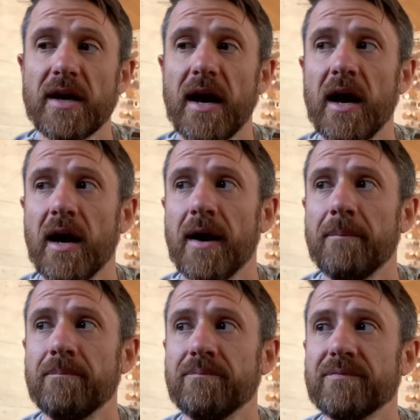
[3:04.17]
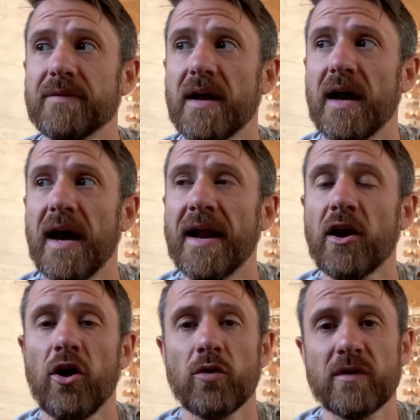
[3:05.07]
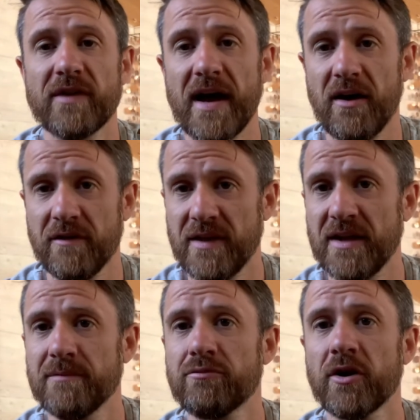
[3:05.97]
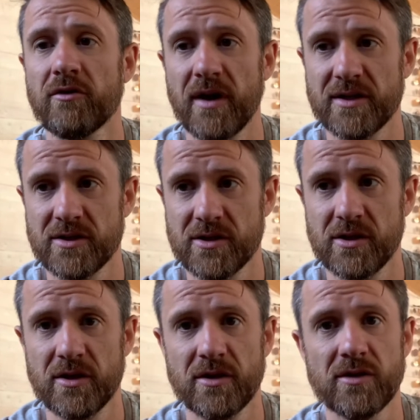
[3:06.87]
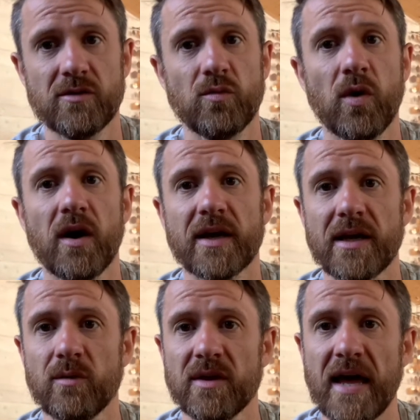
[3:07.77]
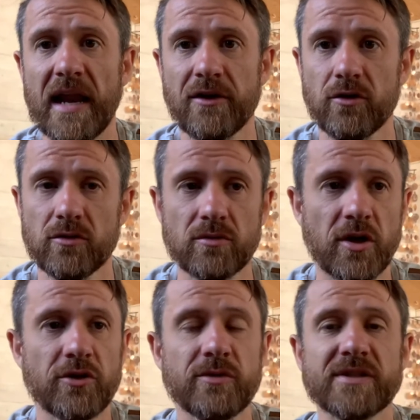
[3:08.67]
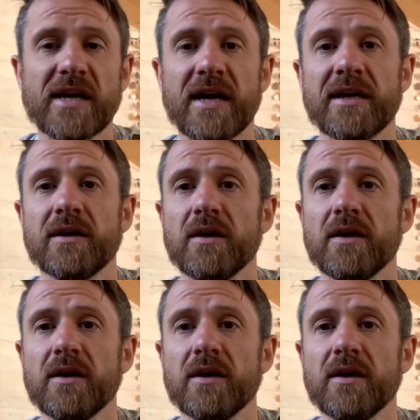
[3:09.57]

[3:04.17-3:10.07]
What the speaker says: And along with that, I've then progressed to working with Helen Hall, who is a